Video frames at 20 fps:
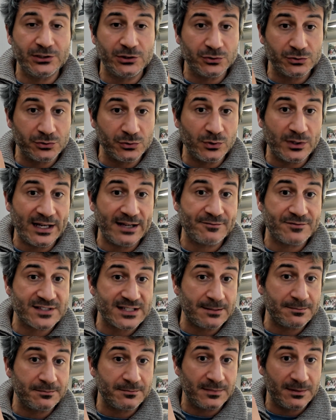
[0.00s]
you to have
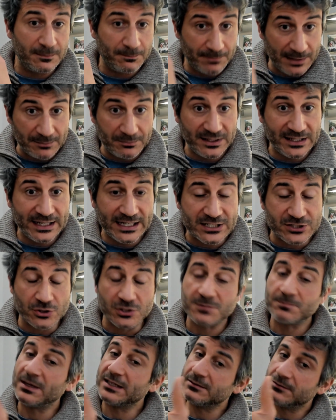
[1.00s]
some
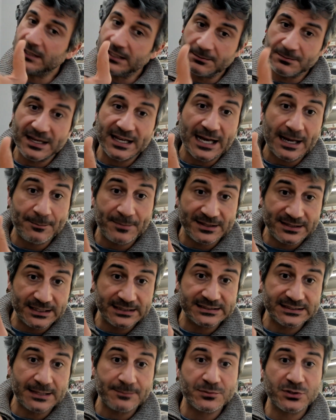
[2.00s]
publications. But it may happen
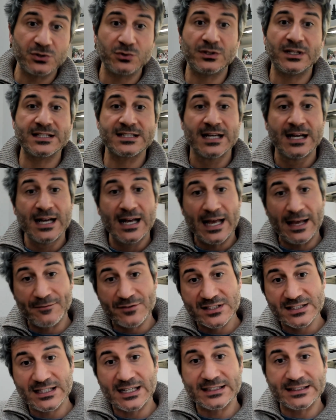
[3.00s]
that some students have
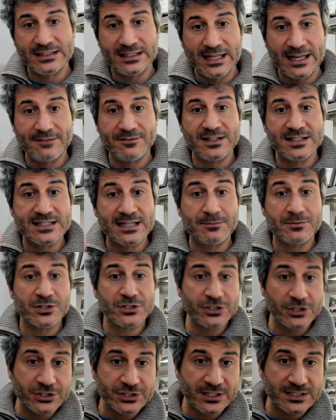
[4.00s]
started having some
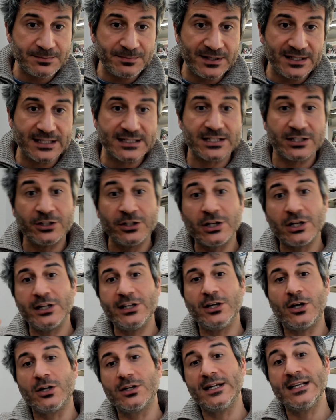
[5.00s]
research experience early
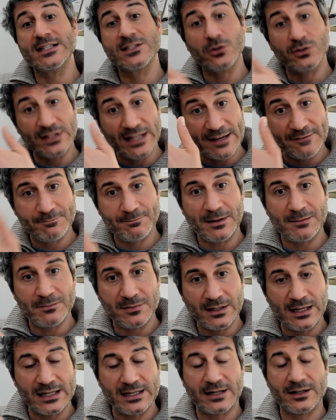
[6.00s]
on, and so they have pub
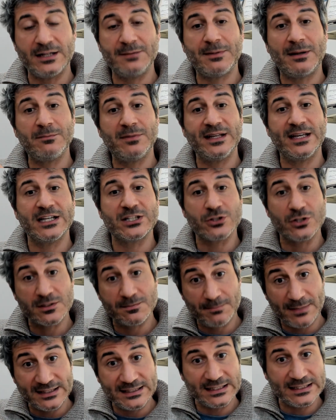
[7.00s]
already publications
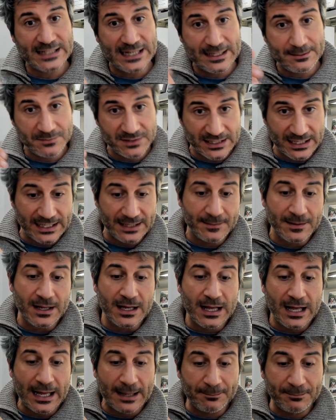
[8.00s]
by the time they
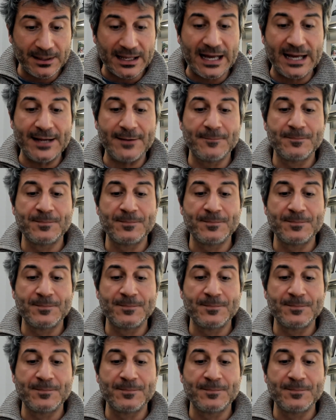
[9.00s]
apply.